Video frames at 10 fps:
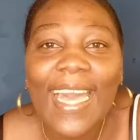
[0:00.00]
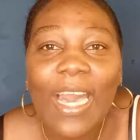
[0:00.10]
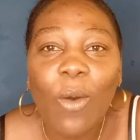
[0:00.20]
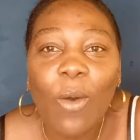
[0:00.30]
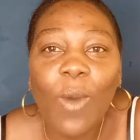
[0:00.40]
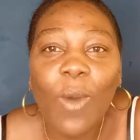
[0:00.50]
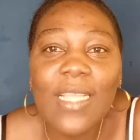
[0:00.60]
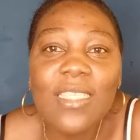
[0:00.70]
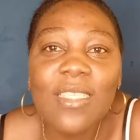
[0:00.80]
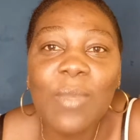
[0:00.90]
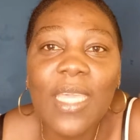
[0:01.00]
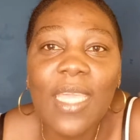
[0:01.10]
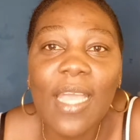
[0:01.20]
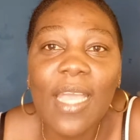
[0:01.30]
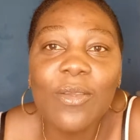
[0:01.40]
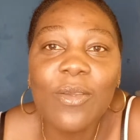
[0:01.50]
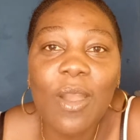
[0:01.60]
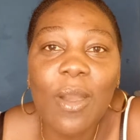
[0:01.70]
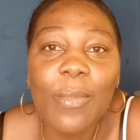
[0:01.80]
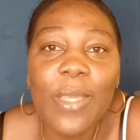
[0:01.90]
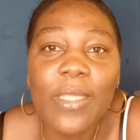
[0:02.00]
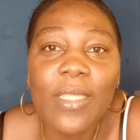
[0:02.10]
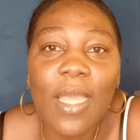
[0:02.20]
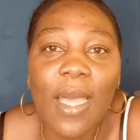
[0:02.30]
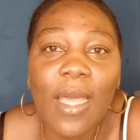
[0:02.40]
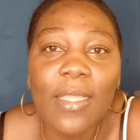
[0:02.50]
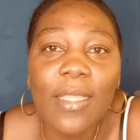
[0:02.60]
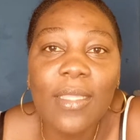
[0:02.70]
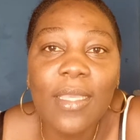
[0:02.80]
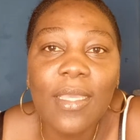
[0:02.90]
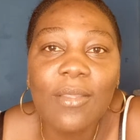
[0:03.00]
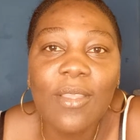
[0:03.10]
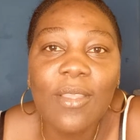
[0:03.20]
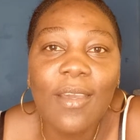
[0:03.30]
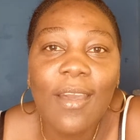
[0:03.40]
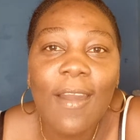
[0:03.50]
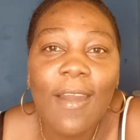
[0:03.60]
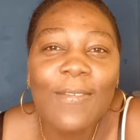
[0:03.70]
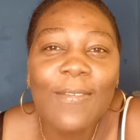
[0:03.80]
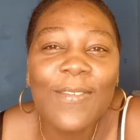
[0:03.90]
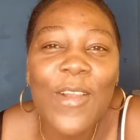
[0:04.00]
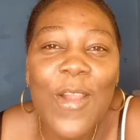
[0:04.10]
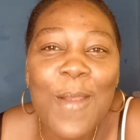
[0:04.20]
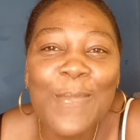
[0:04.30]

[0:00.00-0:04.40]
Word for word: once me can grab it and it firm